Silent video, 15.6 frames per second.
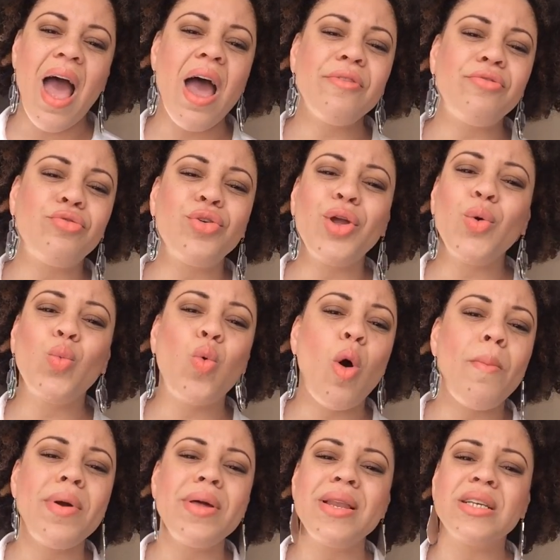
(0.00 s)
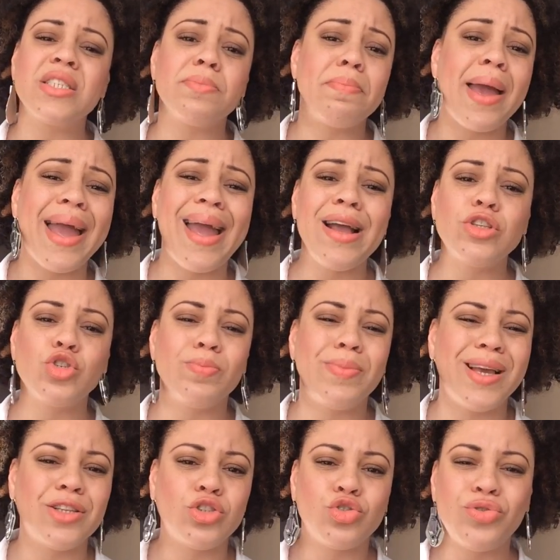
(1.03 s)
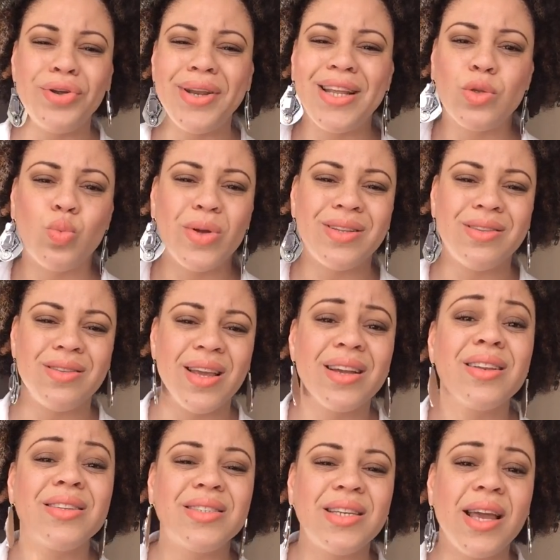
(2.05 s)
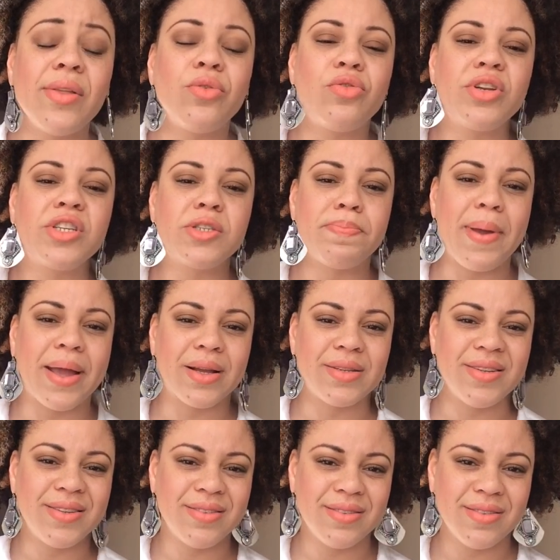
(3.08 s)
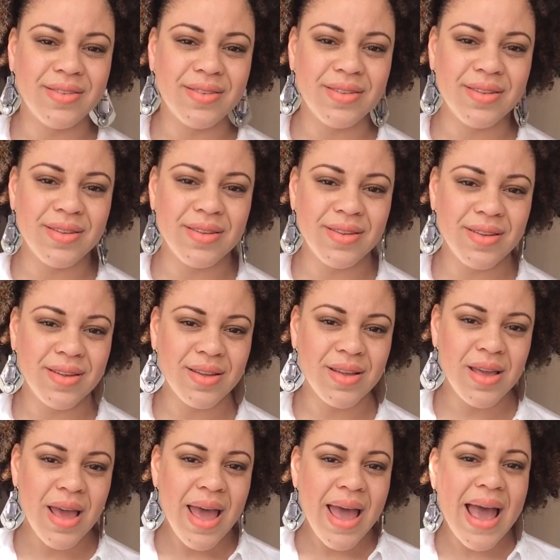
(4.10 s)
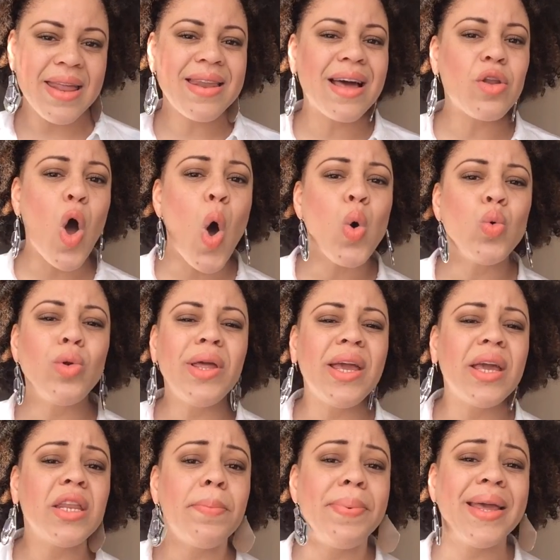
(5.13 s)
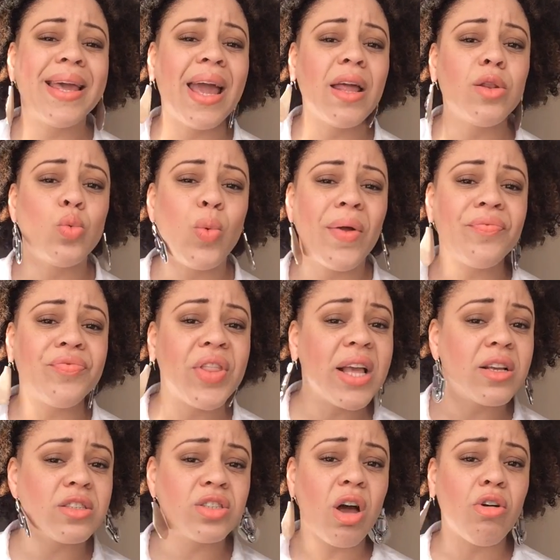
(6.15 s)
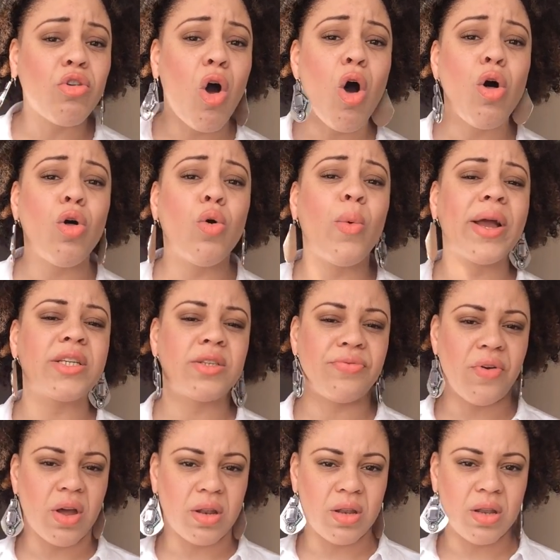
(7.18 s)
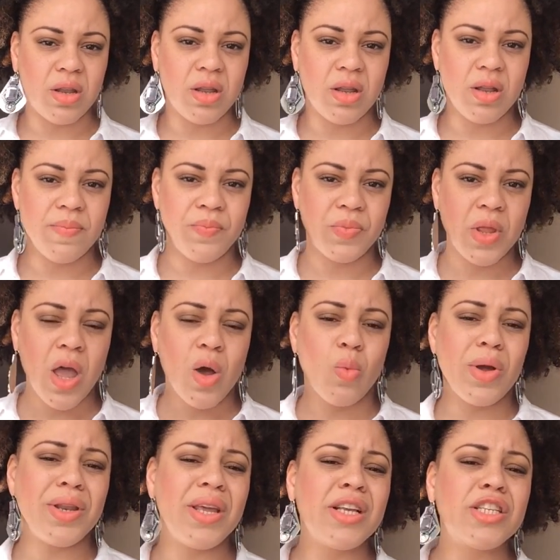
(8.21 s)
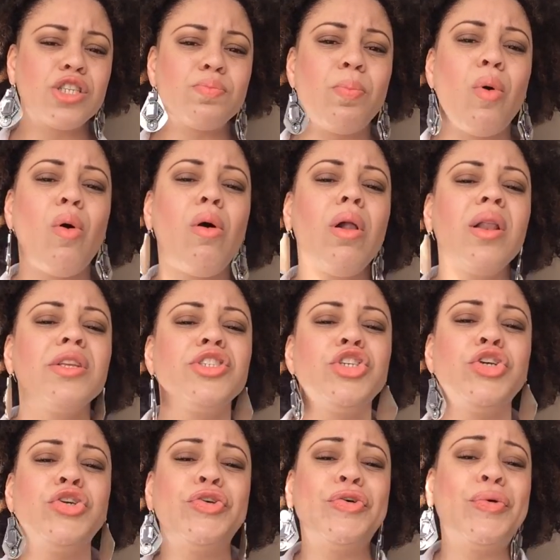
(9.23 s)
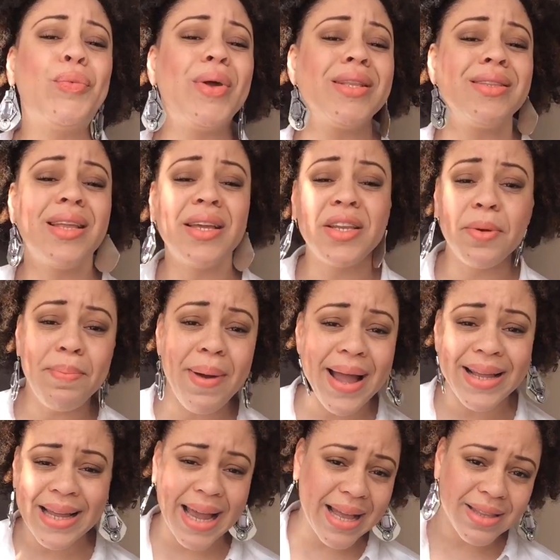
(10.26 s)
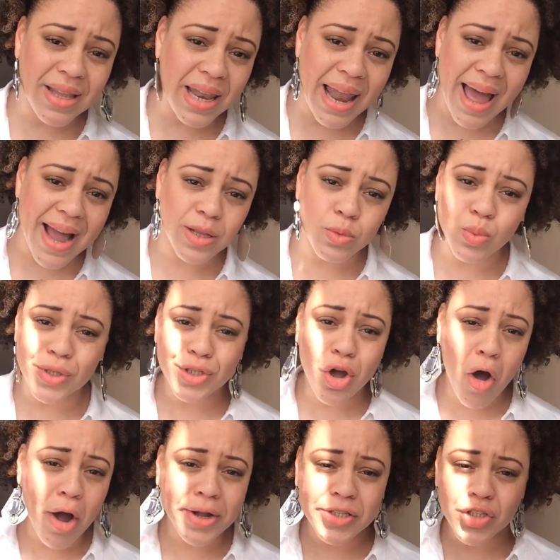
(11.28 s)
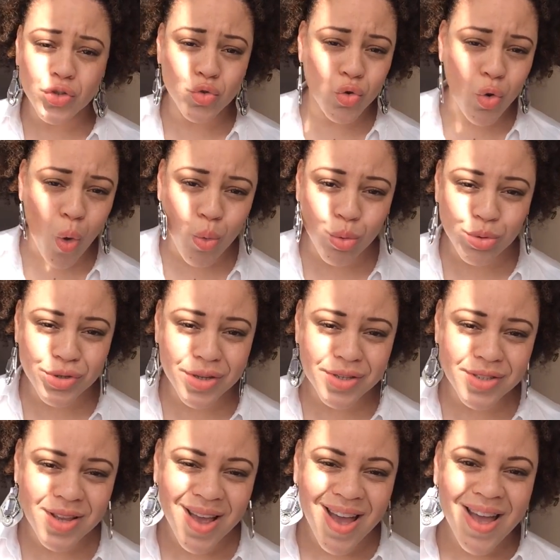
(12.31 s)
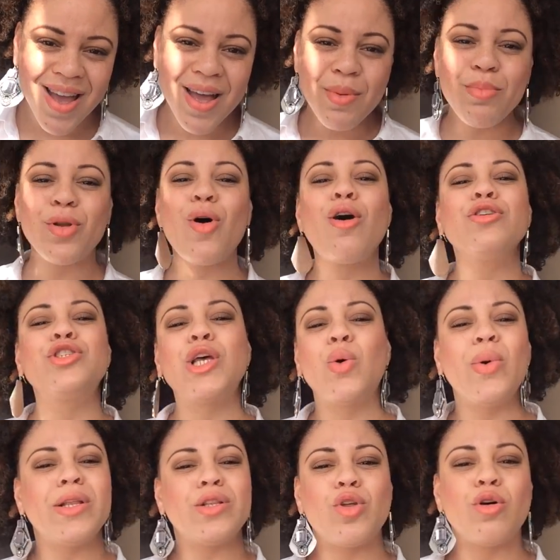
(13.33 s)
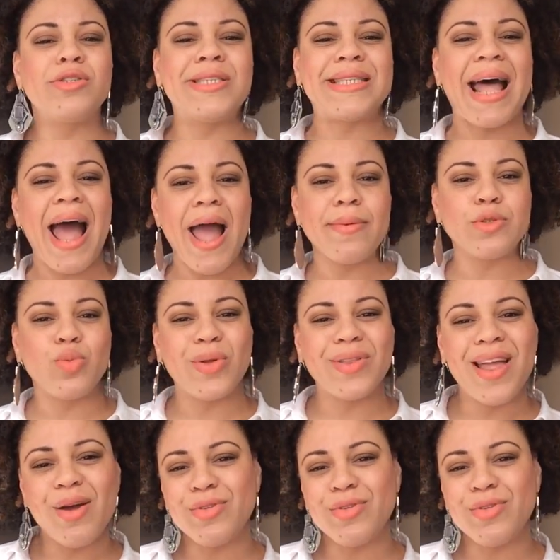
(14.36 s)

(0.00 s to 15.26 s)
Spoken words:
Every woman is made to be treated with dignity and respect. And not only in the beginning, when things are always fun, when he spoils you with dinner by candlelight, with cards and roses, but also in those times when